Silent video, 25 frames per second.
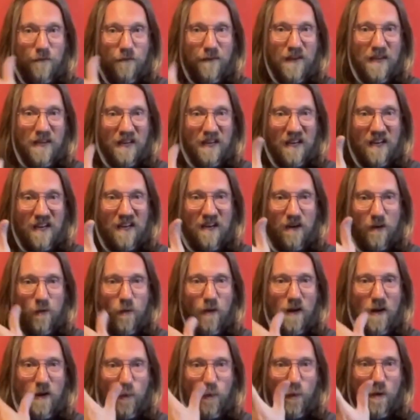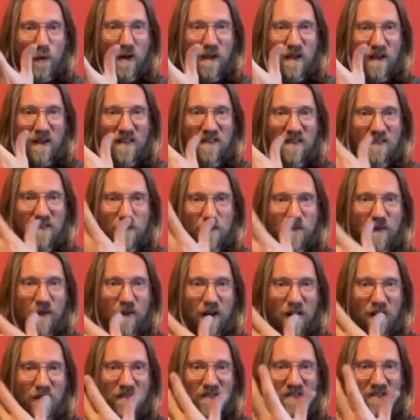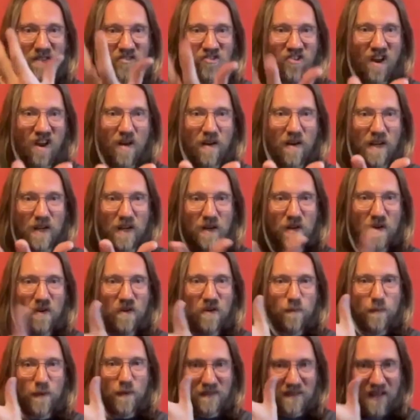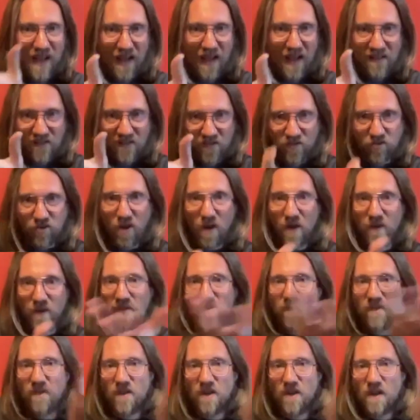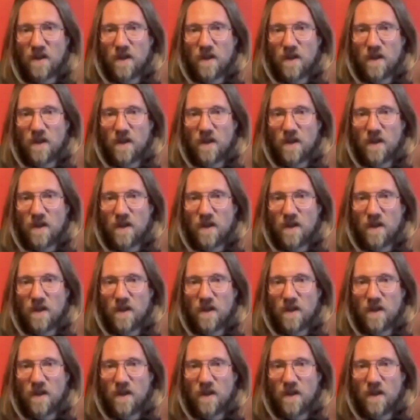thing here quite well as far as sharing goes, but that's just